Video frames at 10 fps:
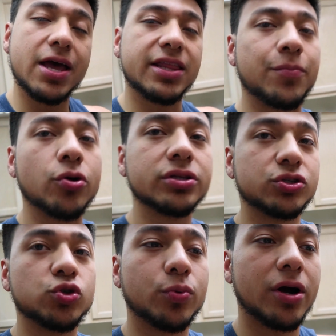That protein
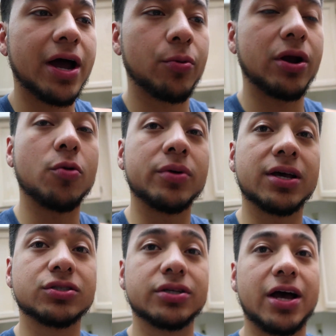is super high right now
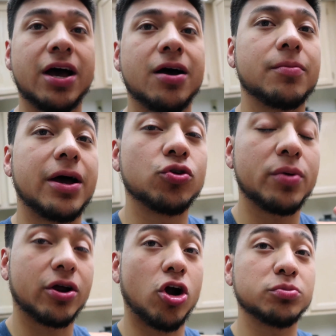because I know
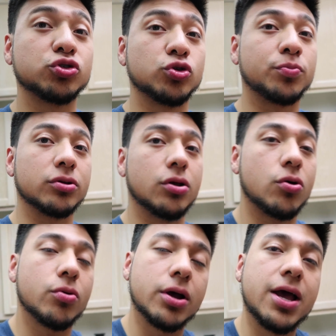my carbs are super
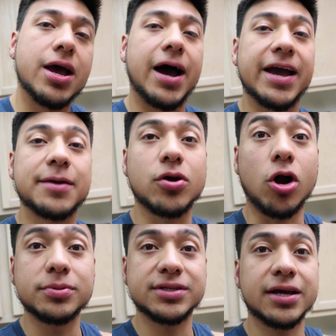low. I am
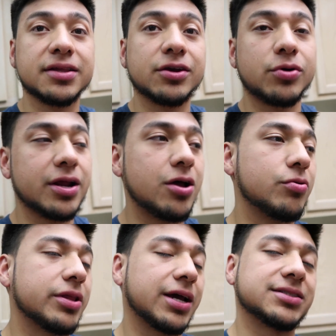carb cycling right
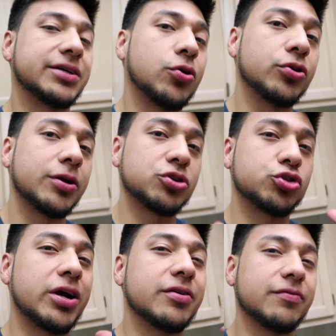now. Like I said earlier, I'm just
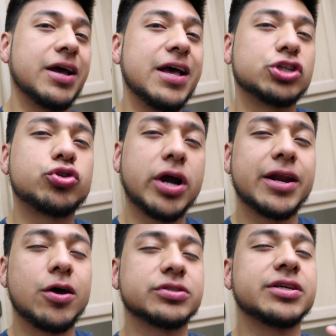trying to try it
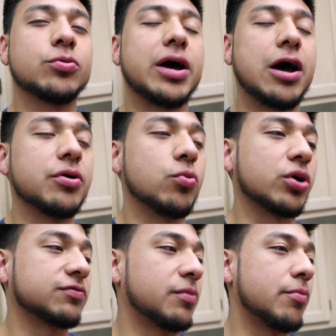out, see how it
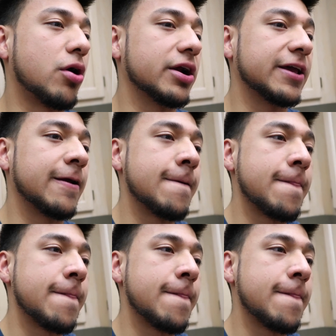works for my body.